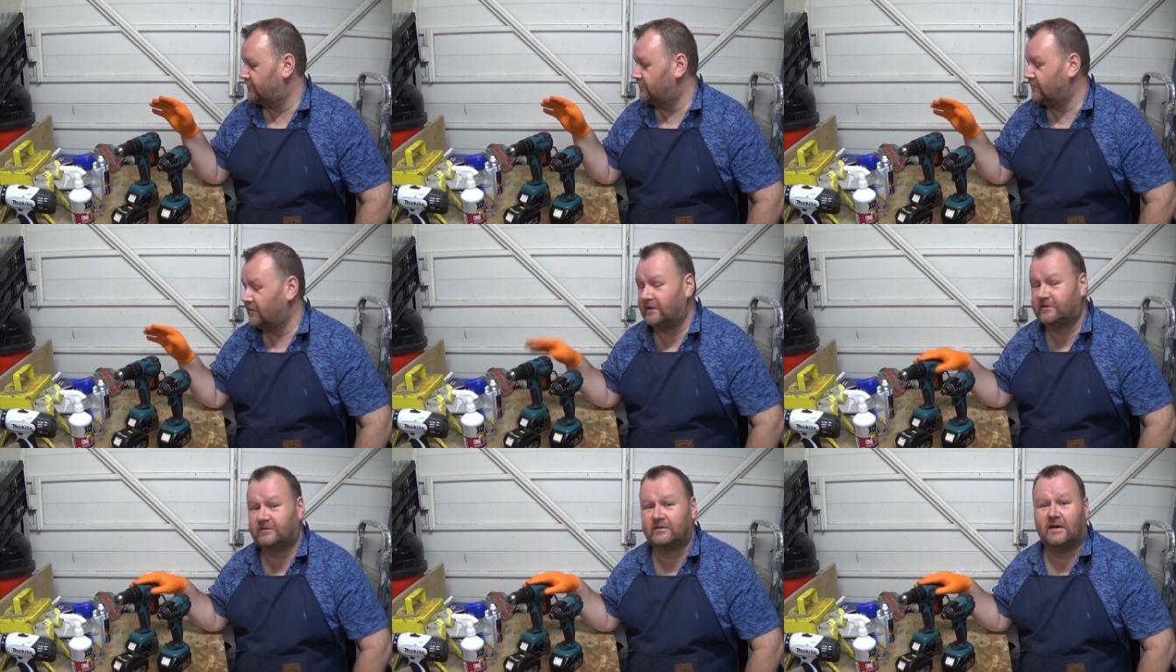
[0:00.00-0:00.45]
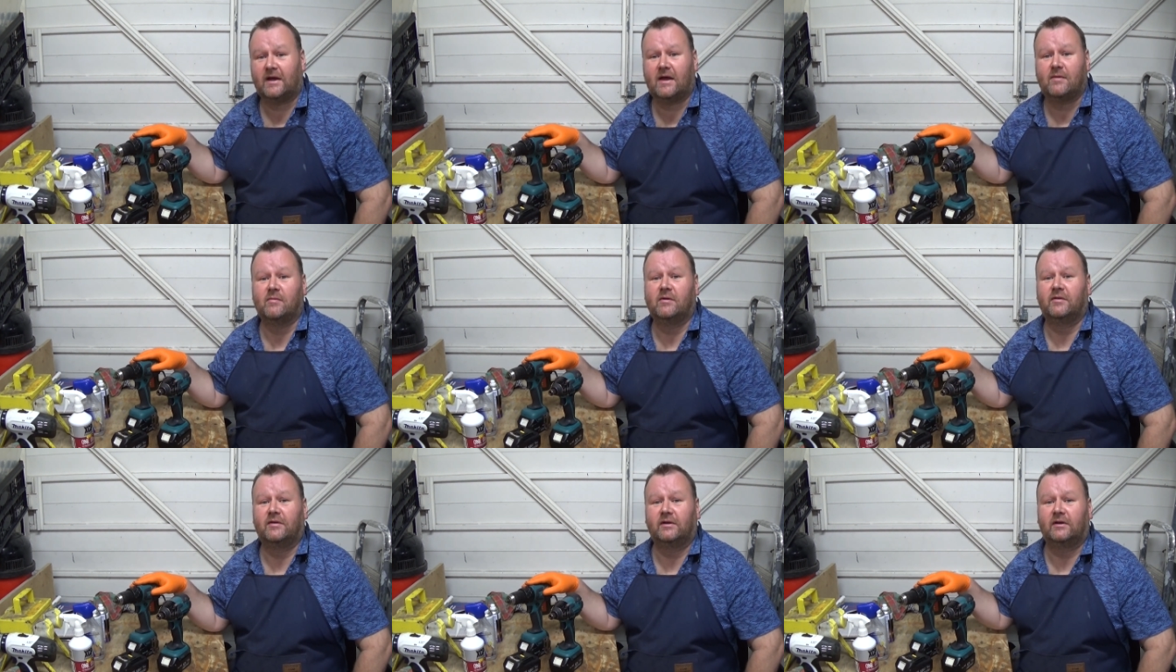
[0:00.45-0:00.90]
Yes, I
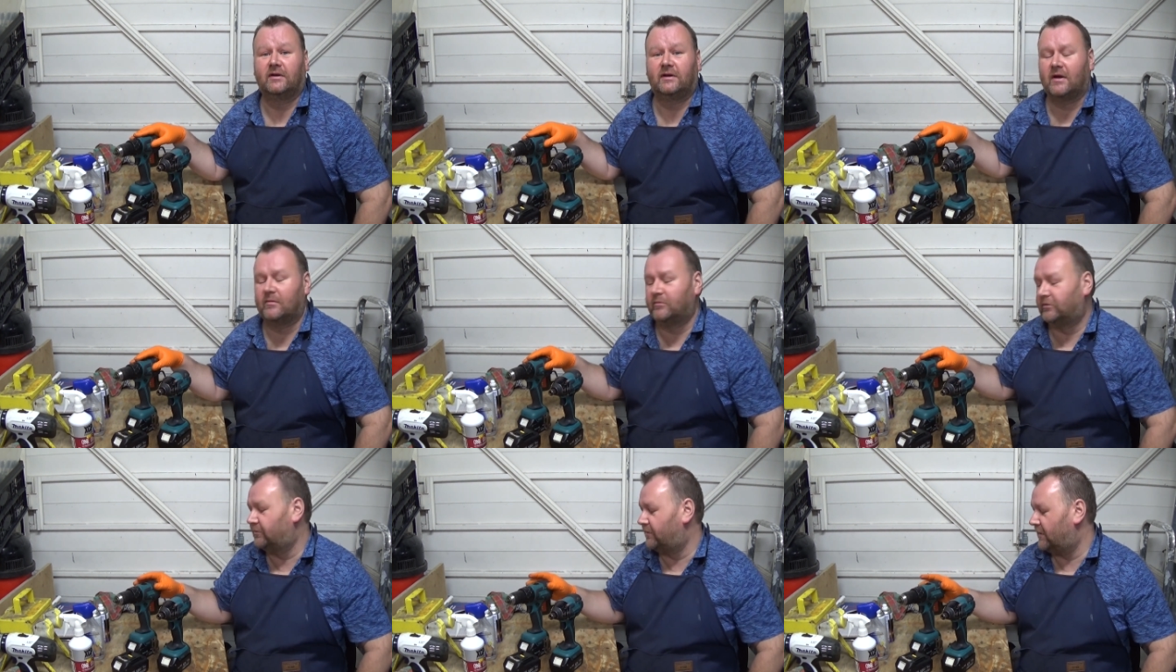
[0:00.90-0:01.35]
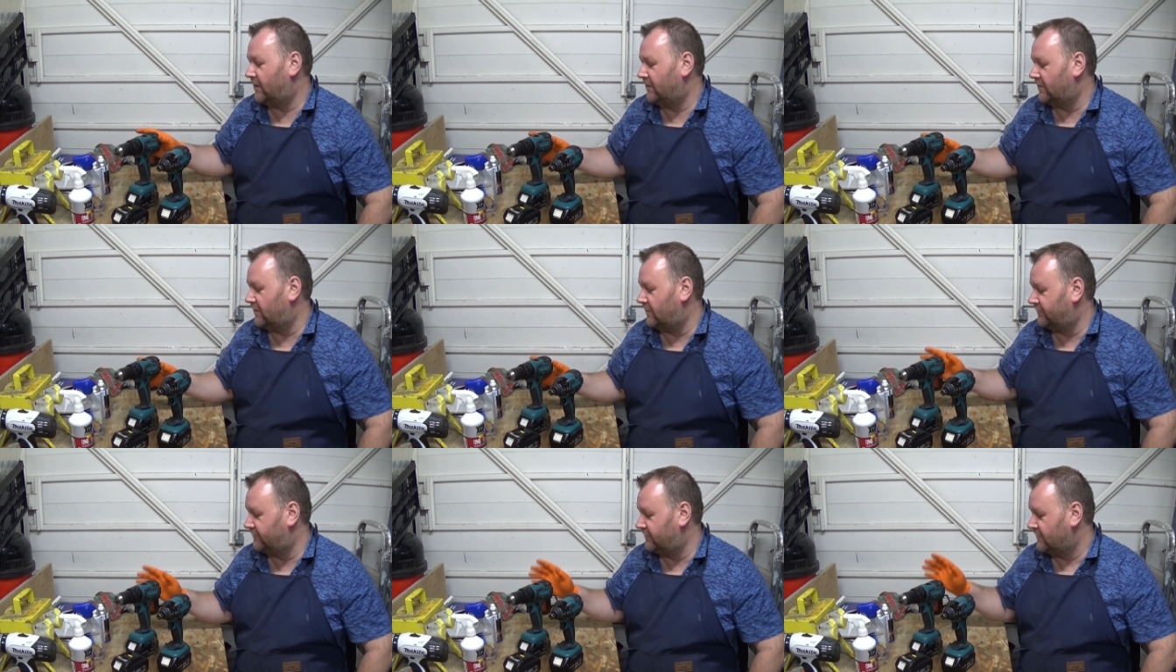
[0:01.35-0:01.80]
am. I think the gamble's paid
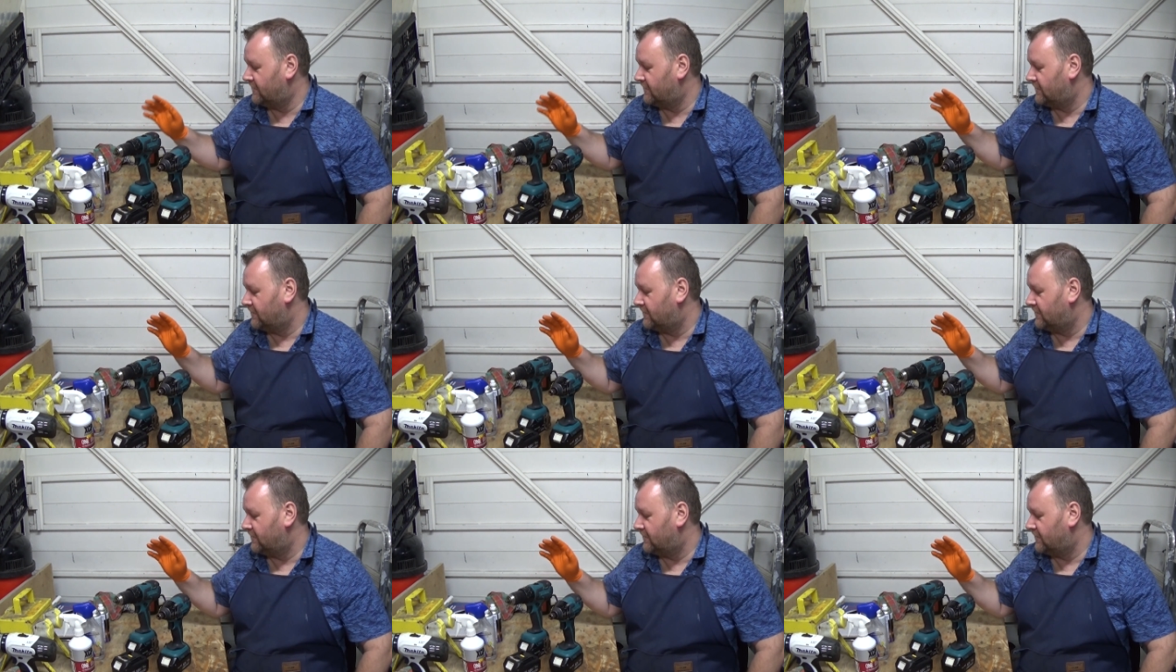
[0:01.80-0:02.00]
off.